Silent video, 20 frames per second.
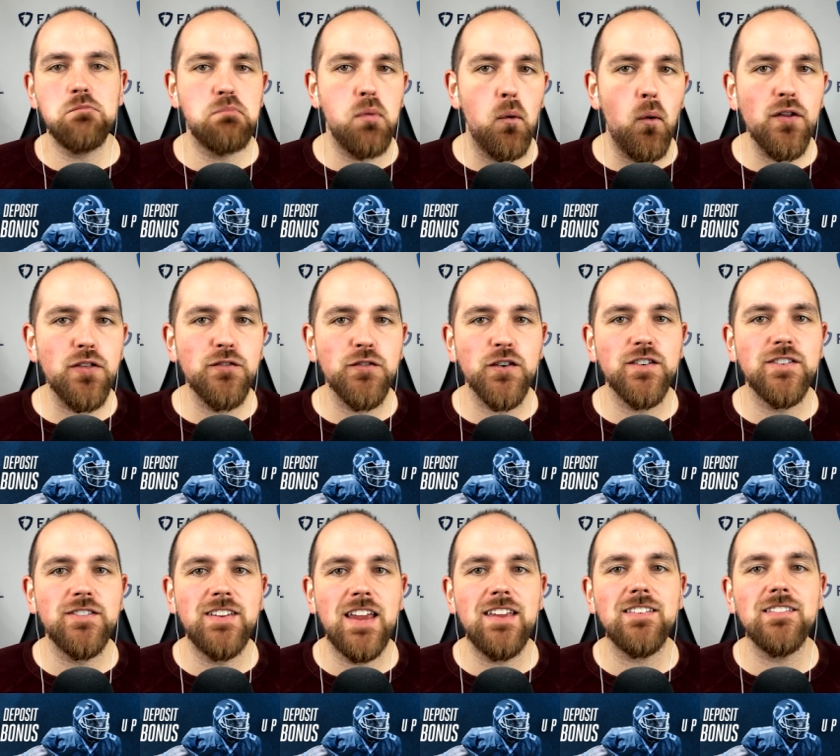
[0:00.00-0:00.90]
both for
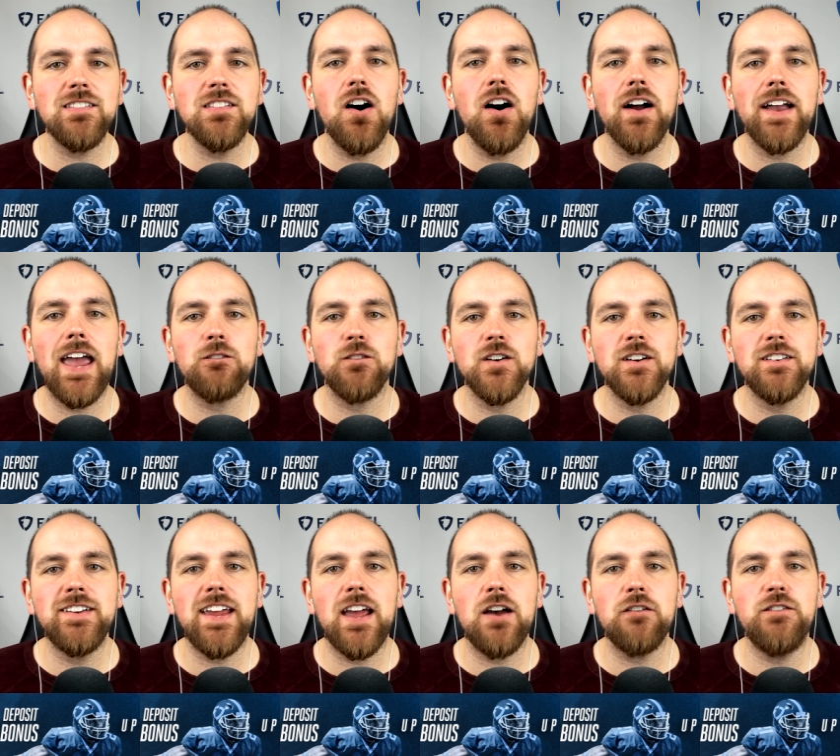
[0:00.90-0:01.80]
season long and for
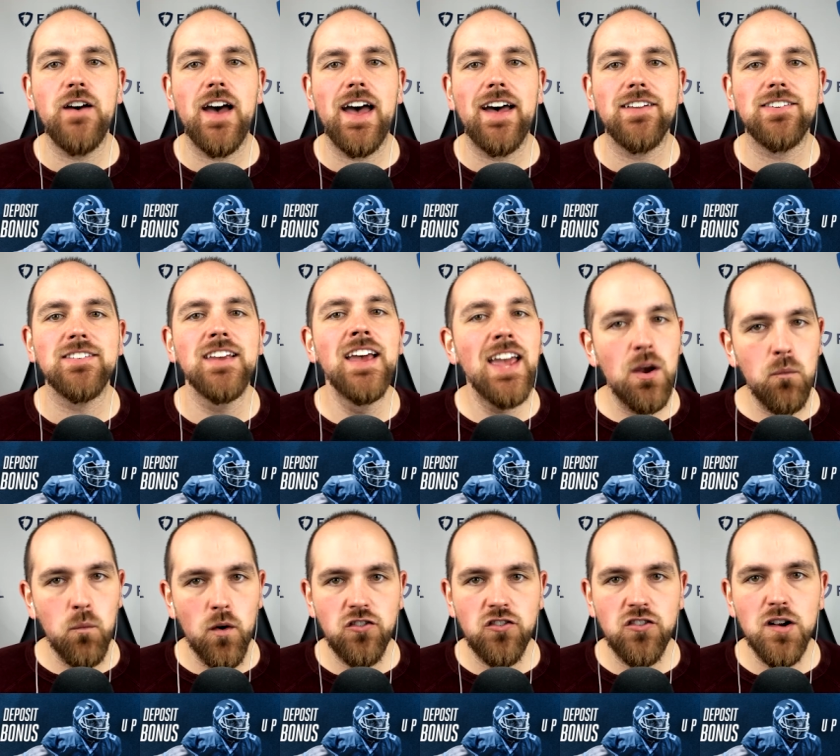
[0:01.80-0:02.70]
D F S, in
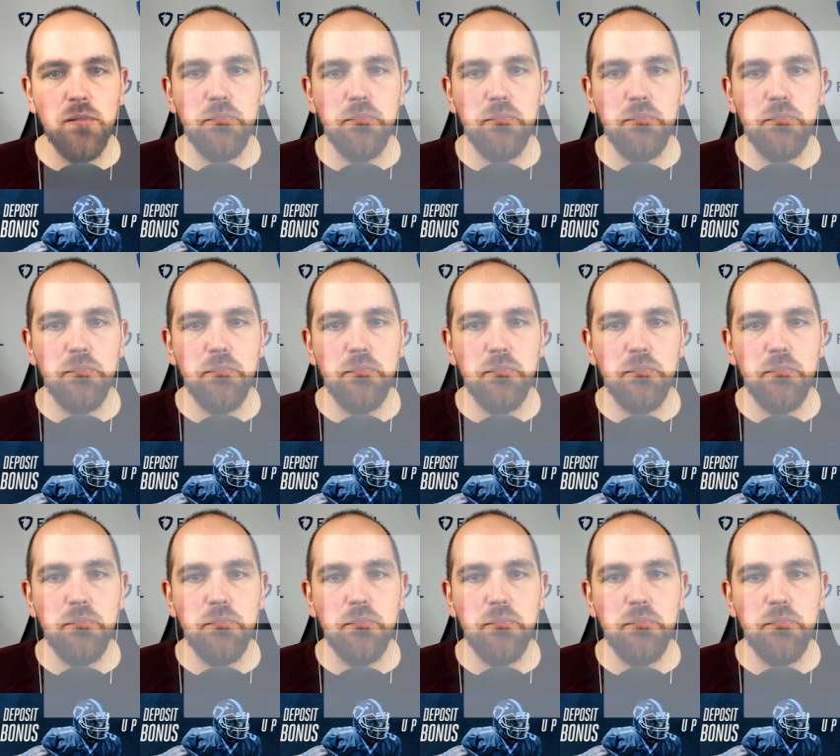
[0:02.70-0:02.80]
what should